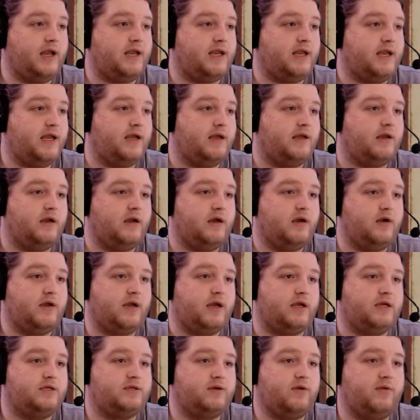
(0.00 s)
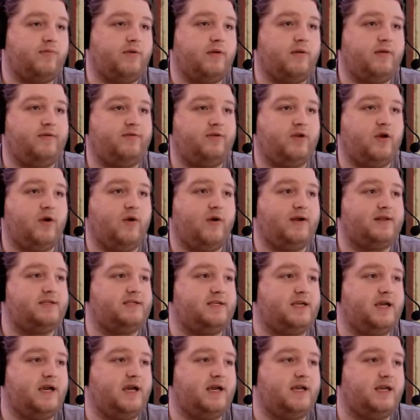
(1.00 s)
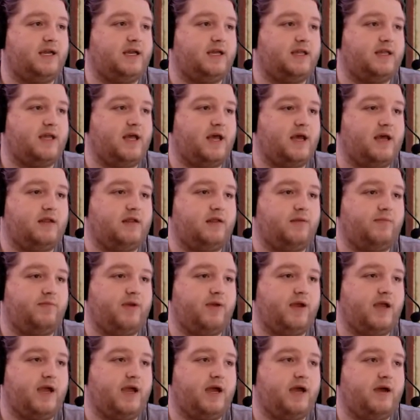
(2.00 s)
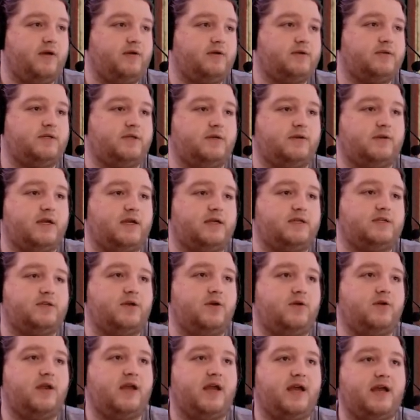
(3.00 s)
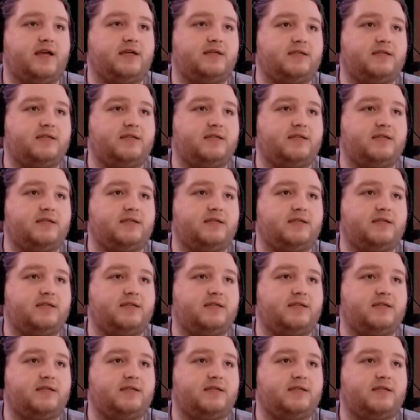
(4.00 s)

dang it. Okay, so I probably have to go outside to get that. The big house. Okay, zodiac